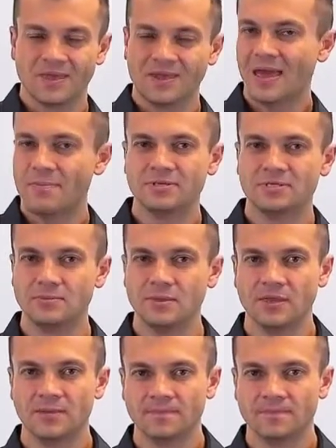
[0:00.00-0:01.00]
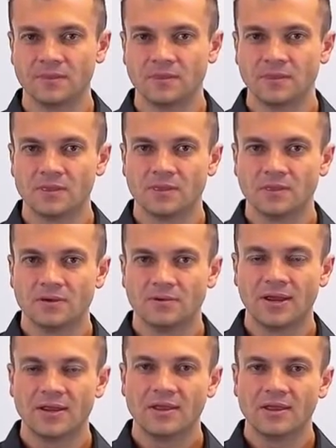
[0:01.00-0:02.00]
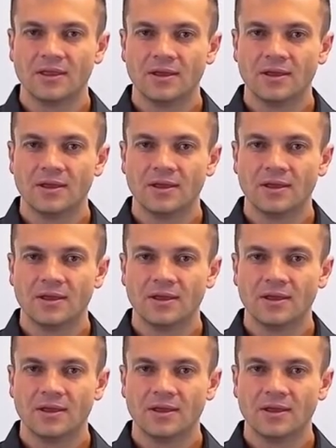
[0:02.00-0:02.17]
It happened to me, right?